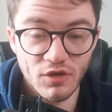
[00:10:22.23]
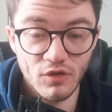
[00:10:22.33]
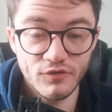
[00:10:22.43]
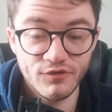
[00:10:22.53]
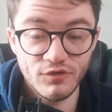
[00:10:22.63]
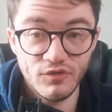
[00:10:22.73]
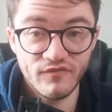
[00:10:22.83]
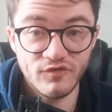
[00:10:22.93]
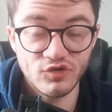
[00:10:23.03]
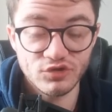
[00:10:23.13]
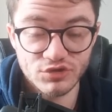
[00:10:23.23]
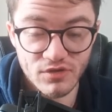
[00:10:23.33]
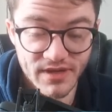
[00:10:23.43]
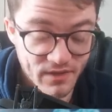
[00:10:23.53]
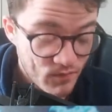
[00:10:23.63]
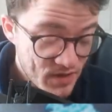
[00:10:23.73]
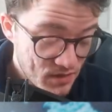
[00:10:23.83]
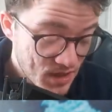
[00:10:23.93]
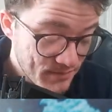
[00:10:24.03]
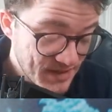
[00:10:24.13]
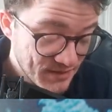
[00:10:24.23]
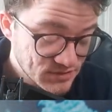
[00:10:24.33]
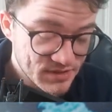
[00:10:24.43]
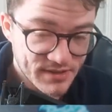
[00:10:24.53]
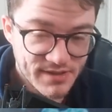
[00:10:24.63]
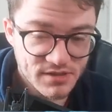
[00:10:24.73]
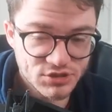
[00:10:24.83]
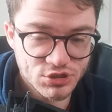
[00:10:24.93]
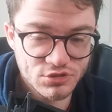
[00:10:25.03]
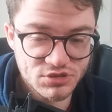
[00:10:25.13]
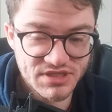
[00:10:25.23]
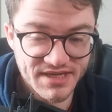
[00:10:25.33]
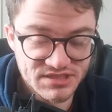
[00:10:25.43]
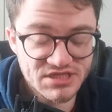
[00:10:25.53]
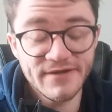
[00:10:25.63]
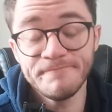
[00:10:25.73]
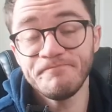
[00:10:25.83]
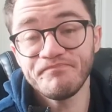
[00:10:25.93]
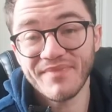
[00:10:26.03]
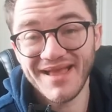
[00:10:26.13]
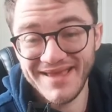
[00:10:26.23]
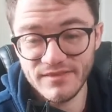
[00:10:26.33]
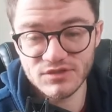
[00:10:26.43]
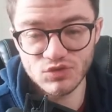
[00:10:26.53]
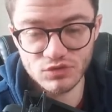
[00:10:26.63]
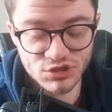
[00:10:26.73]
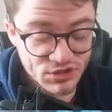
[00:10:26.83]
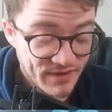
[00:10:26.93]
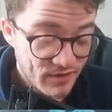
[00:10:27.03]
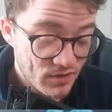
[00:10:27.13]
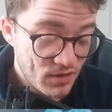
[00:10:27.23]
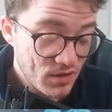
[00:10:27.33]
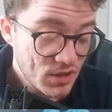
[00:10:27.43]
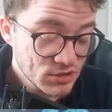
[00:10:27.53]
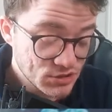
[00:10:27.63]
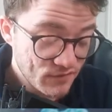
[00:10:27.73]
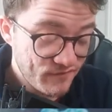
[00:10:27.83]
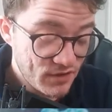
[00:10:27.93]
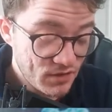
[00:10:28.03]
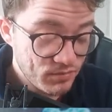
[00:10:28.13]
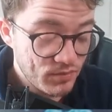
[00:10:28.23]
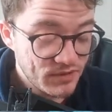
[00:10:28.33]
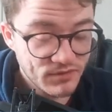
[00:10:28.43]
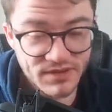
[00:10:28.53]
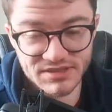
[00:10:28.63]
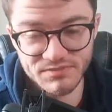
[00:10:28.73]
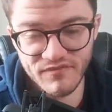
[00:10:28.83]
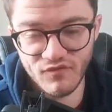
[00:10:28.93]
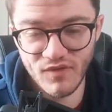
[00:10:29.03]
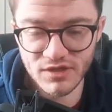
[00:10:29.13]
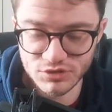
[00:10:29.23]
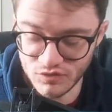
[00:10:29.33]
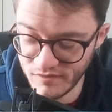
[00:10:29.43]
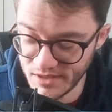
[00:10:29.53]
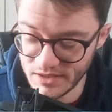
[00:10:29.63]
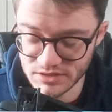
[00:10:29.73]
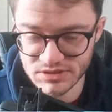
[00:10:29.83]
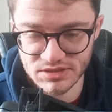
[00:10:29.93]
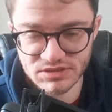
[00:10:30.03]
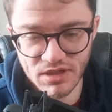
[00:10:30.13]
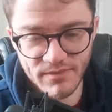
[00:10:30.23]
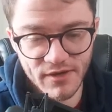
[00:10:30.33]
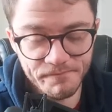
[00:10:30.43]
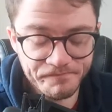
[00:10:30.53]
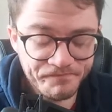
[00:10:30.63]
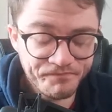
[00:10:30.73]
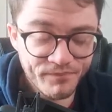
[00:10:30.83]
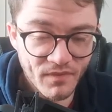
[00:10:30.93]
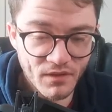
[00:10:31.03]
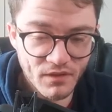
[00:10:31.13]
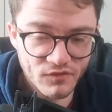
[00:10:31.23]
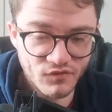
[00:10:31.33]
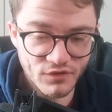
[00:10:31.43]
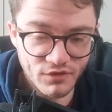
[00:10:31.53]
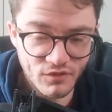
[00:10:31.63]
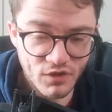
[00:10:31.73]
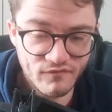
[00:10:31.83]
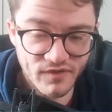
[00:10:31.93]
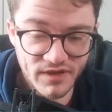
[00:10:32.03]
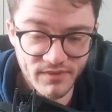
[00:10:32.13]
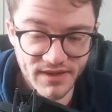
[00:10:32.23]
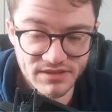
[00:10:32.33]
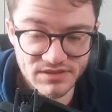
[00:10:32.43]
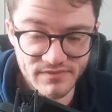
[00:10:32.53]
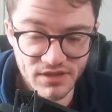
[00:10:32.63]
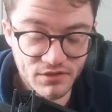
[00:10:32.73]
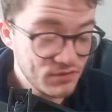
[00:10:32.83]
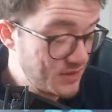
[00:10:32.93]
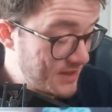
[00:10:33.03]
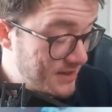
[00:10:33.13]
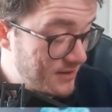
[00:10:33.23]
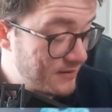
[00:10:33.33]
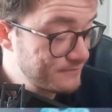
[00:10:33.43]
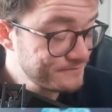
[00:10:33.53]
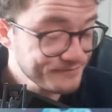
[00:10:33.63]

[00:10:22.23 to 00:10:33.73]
On to Fusion Strike. We are coming down to the last two sets in the Sword and Shield era so far. We're doing this before Astral Radiance does come out, so hopefully we can get something good in